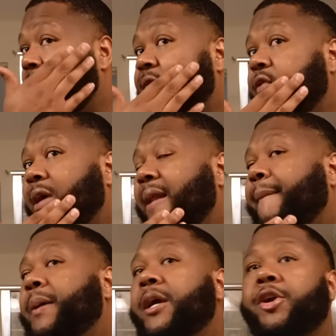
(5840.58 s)
If you got a
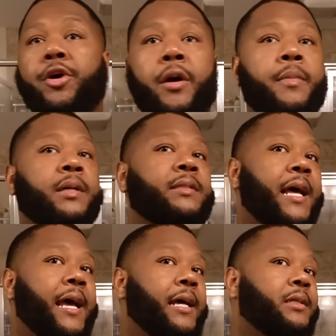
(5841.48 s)
beard or a
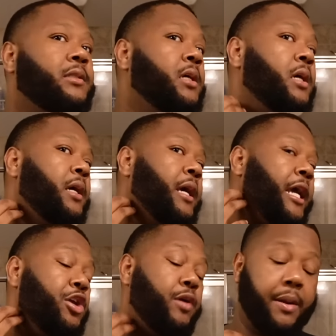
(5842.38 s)
mustache and
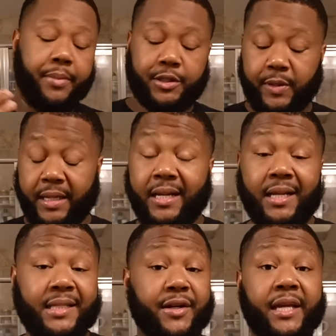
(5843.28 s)
you in between
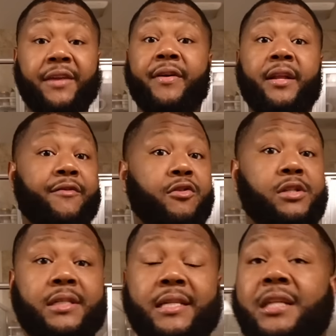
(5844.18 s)
cuts, or even if you
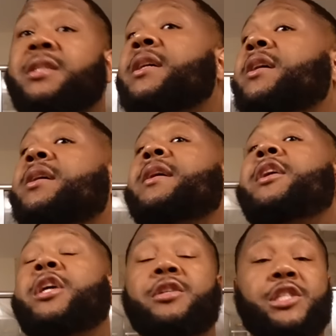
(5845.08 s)
just got your hair cut
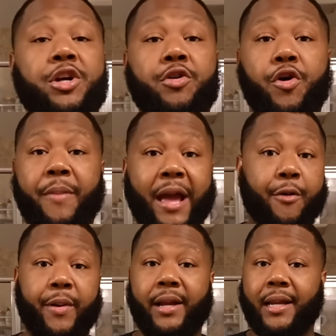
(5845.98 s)
and your shit grow back
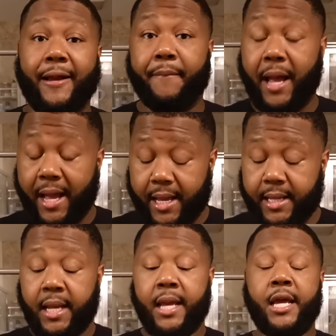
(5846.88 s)
quick like mine,